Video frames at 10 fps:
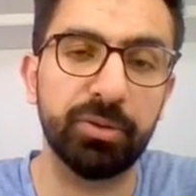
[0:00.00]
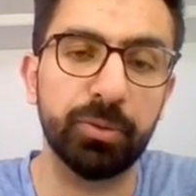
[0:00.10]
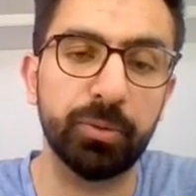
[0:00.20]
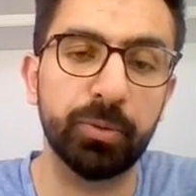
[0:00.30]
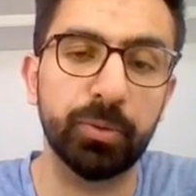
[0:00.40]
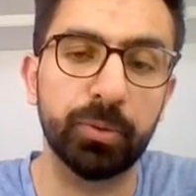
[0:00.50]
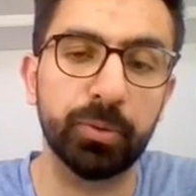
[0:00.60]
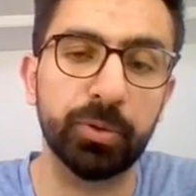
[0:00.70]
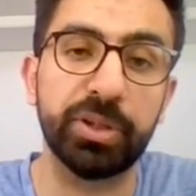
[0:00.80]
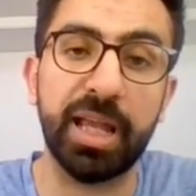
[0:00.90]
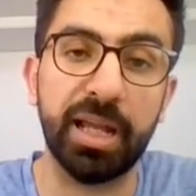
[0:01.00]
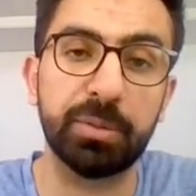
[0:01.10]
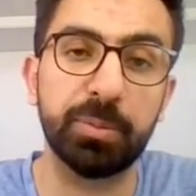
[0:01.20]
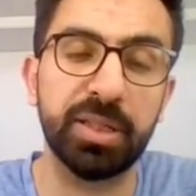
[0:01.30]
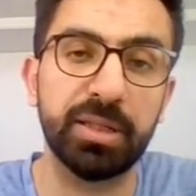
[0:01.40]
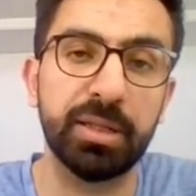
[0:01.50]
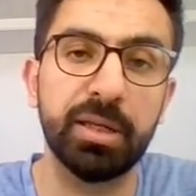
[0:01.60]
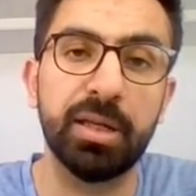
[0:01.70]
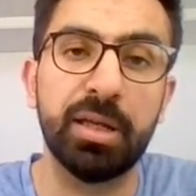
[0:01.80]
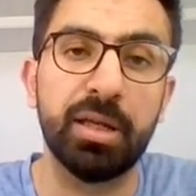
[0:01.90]
to contact me,
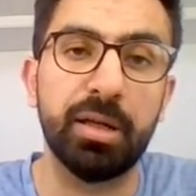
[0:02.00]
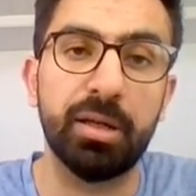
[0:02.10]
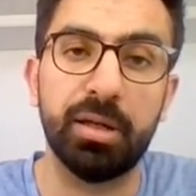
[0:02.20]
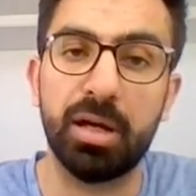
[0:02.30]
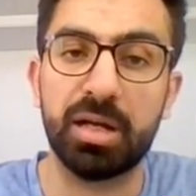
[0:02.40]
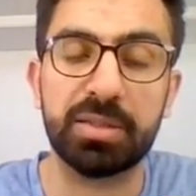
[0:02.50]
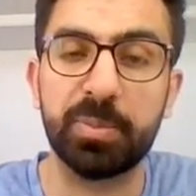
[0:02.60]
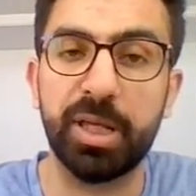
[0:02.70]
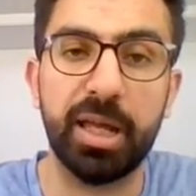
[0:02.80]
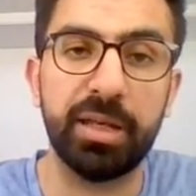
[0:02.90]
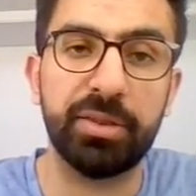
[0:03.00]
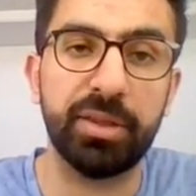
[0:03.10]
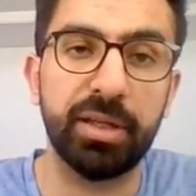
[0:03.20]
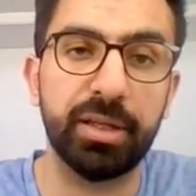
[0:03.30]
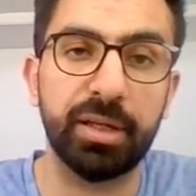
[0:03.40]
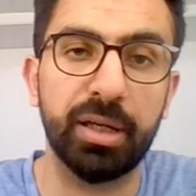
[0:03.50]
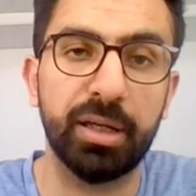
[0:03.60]
ask me anything,